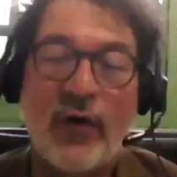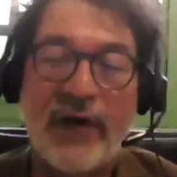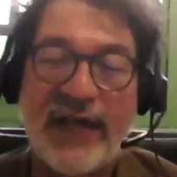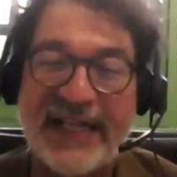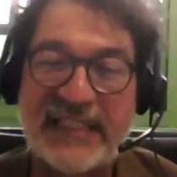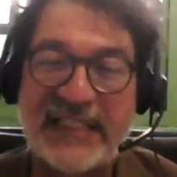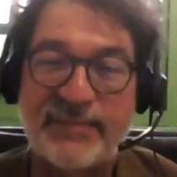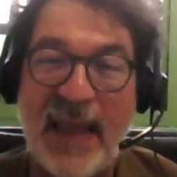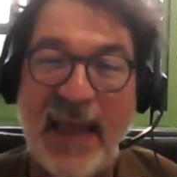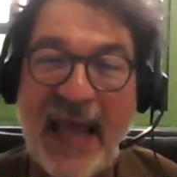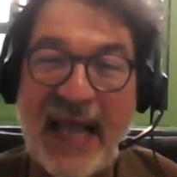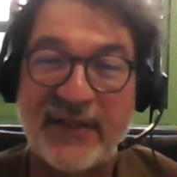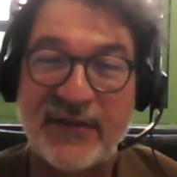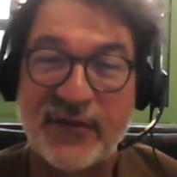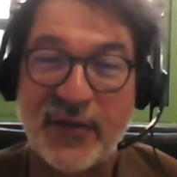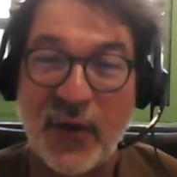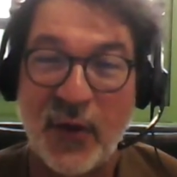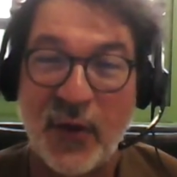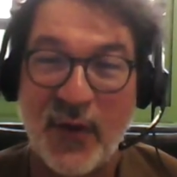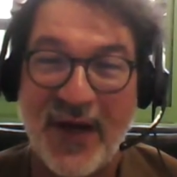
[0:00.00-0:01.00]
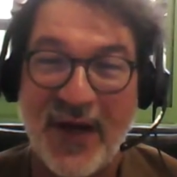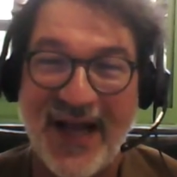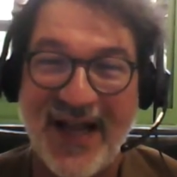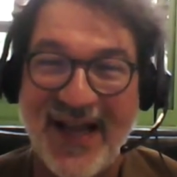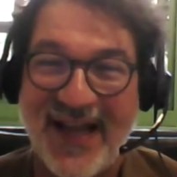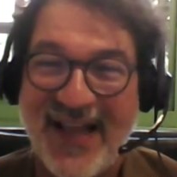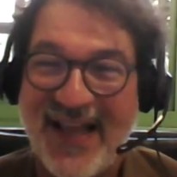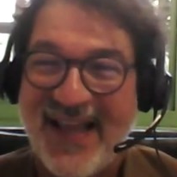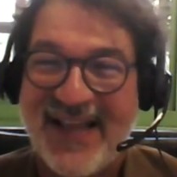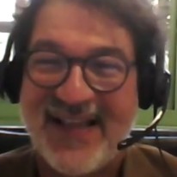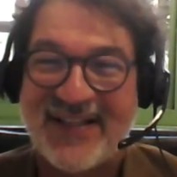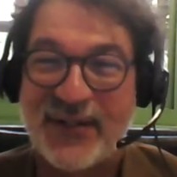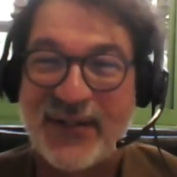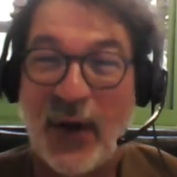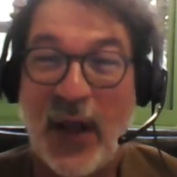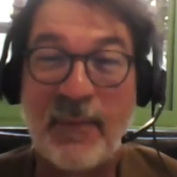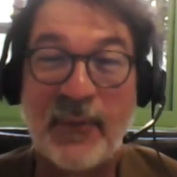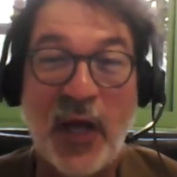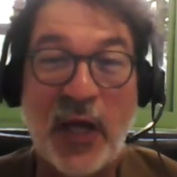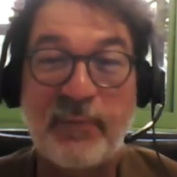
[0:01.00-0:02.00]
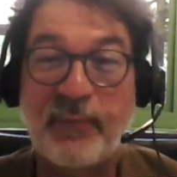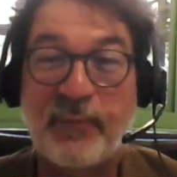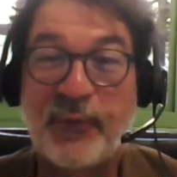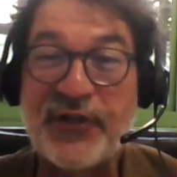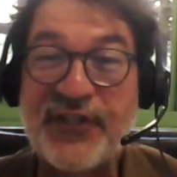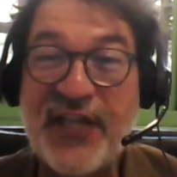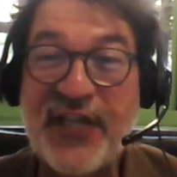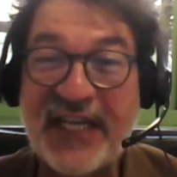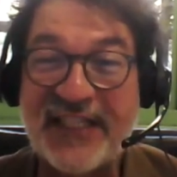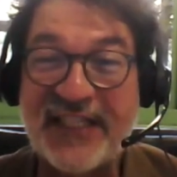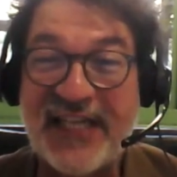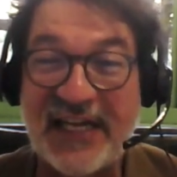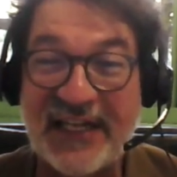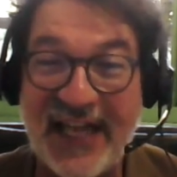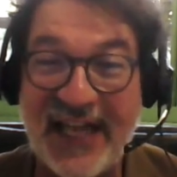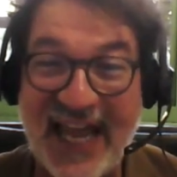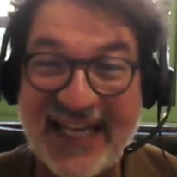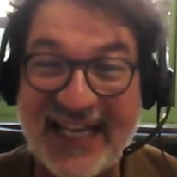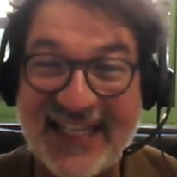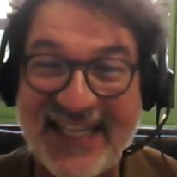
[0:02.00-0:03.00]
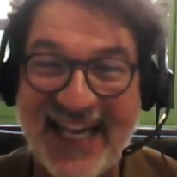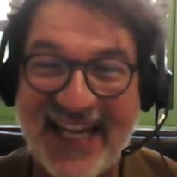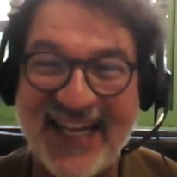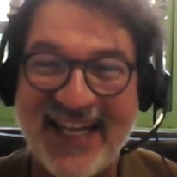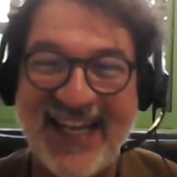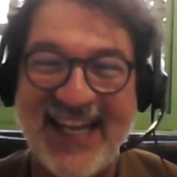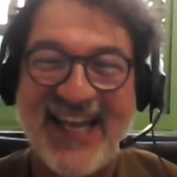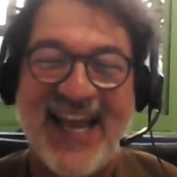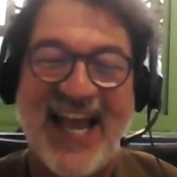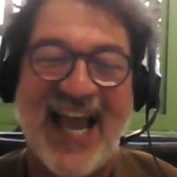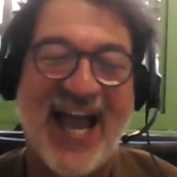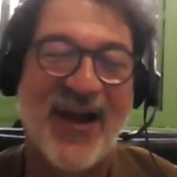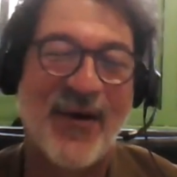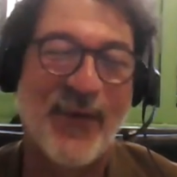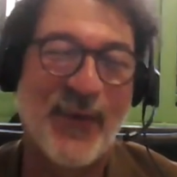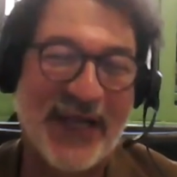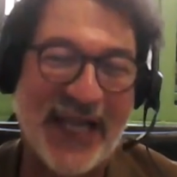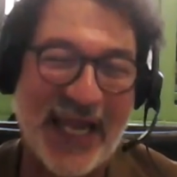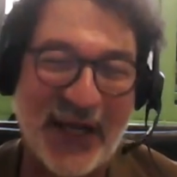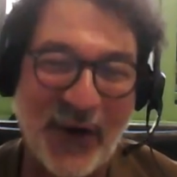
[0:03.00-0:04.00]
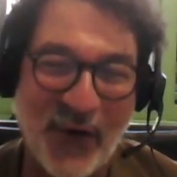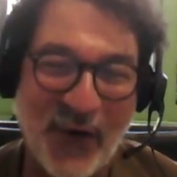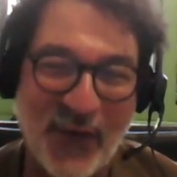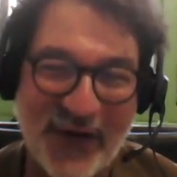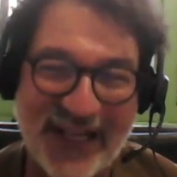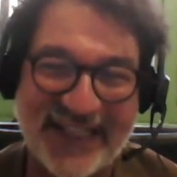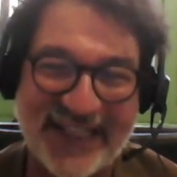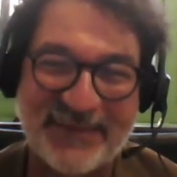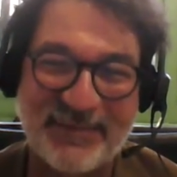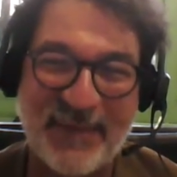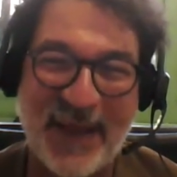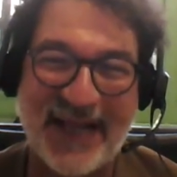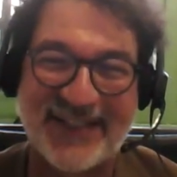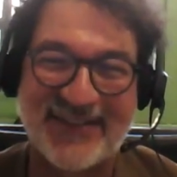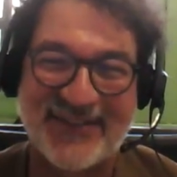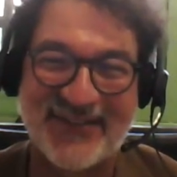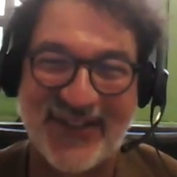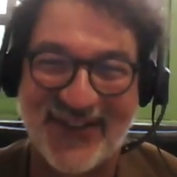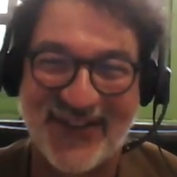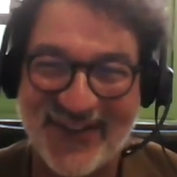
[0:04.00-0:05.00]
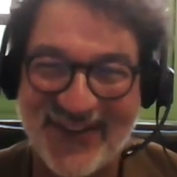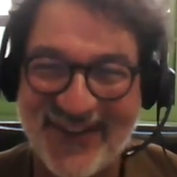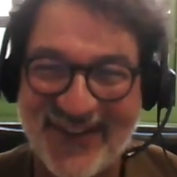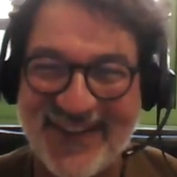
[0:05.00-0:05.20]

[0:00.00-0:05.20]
only expect so. So I'm not predicting that. We can only expect so.